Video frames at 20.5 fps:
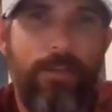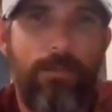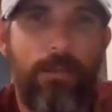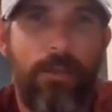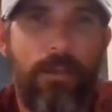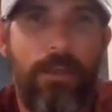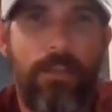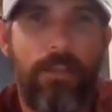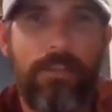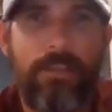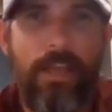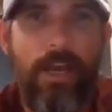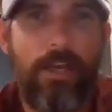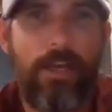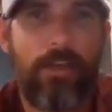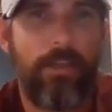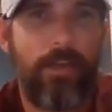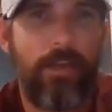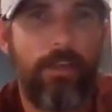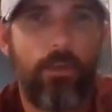If you're going to
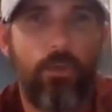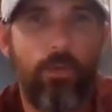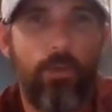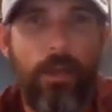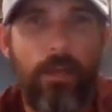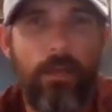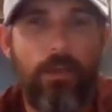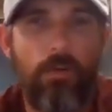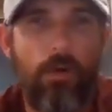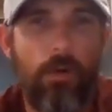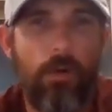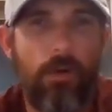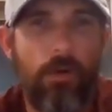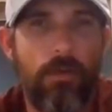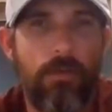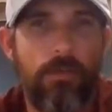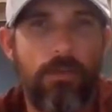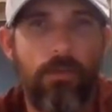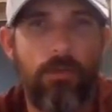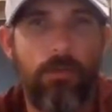attack like credit
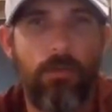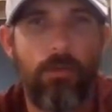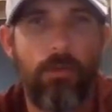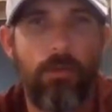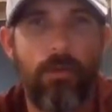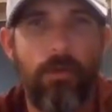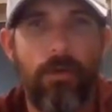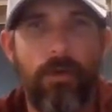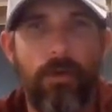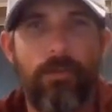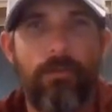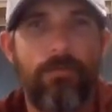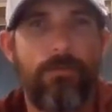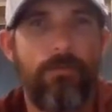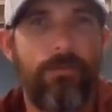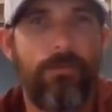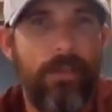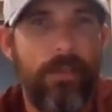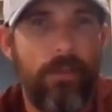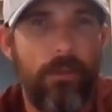cards or
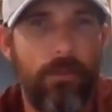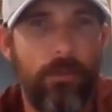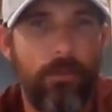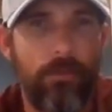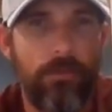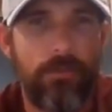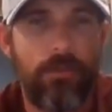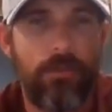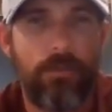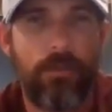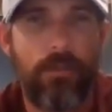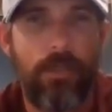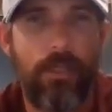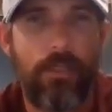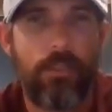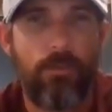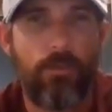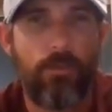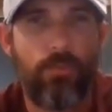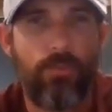vehicles,
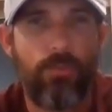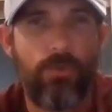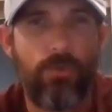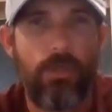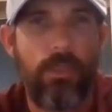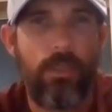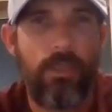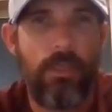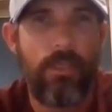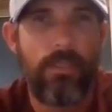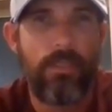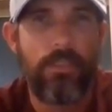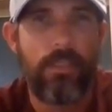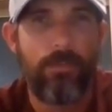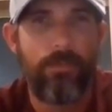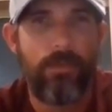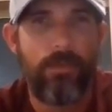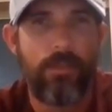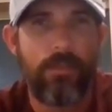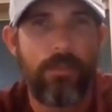that's pretty
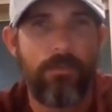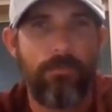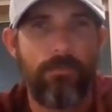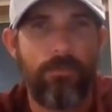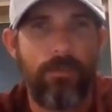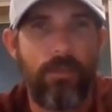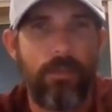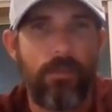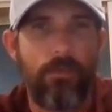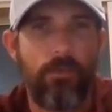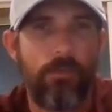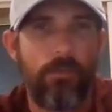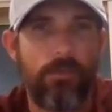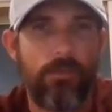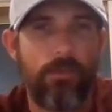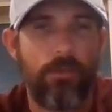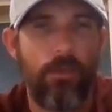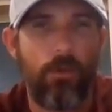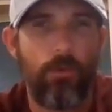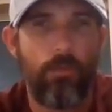easy because a vehicle
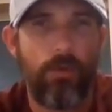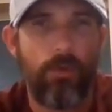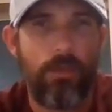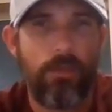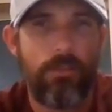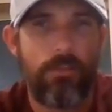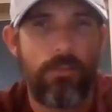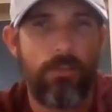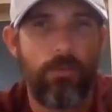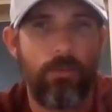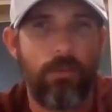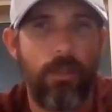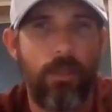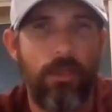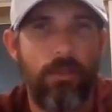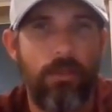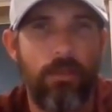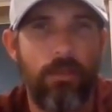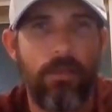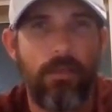is low risk to a
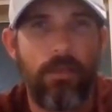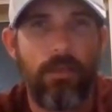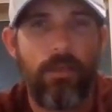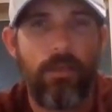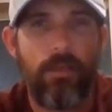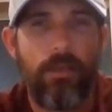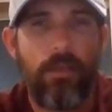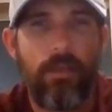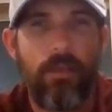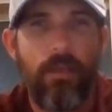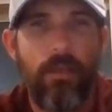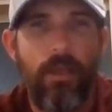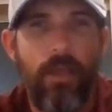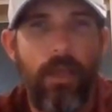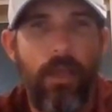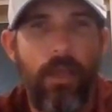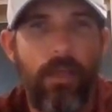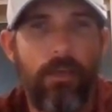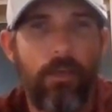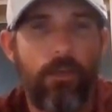lender
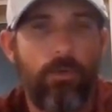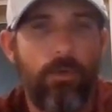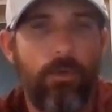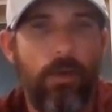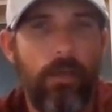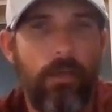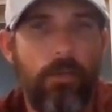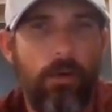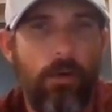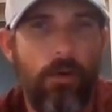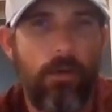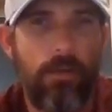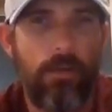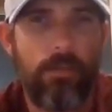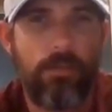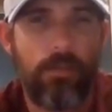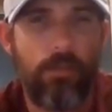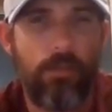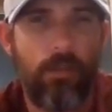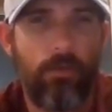and a credit card
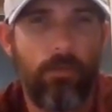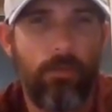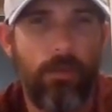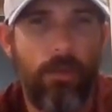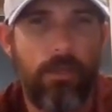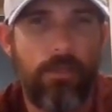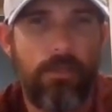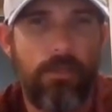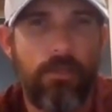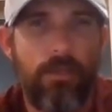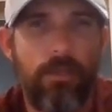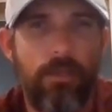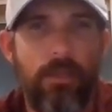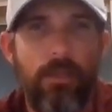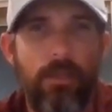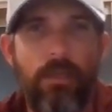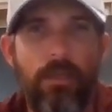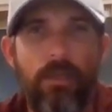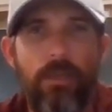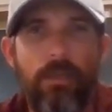is low risk.
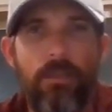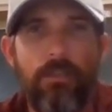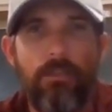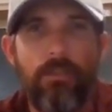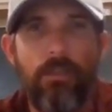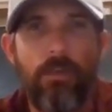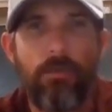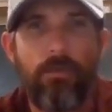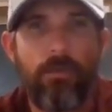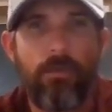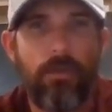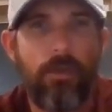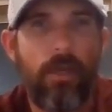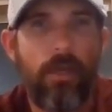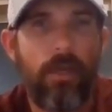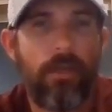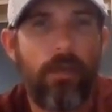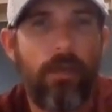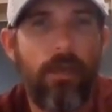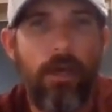So they're
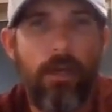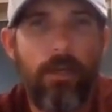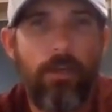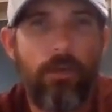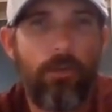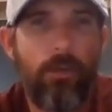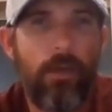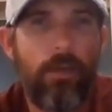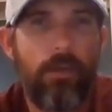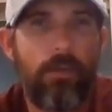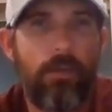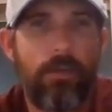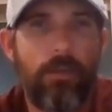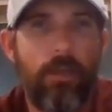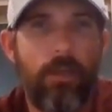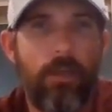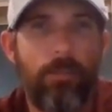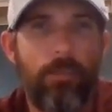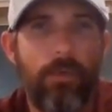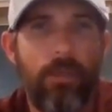not going to underwrite your
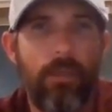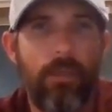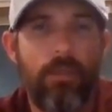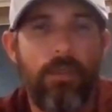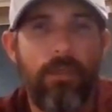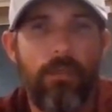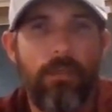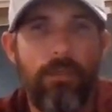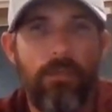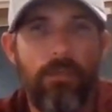company.